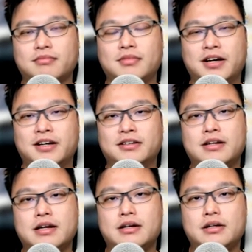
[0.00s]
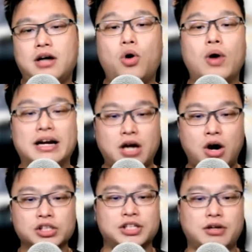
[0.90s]
Yeah. Oh, and
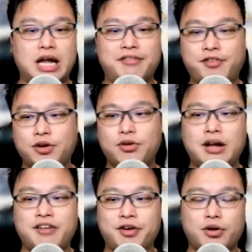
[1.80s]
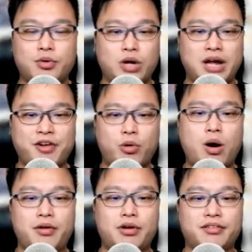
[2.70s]
also if you're
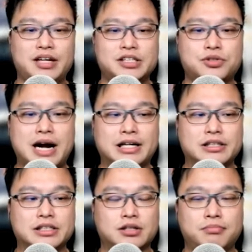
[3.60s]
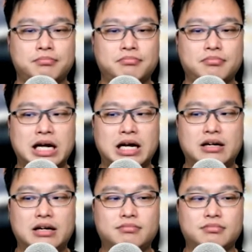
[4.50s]
wearing one of these trackers on
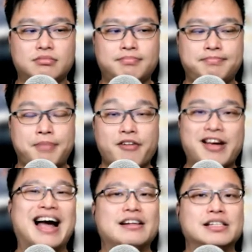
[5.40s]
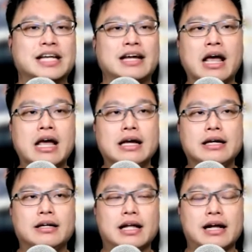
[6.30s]
both hands, then
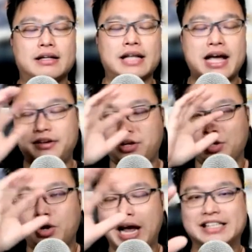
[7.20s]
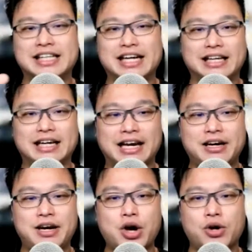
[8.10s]
your headset
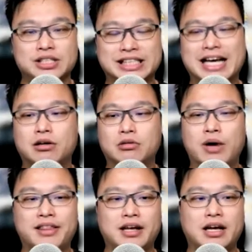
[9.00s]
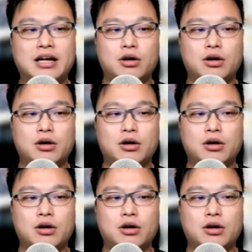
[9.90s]
can tell whether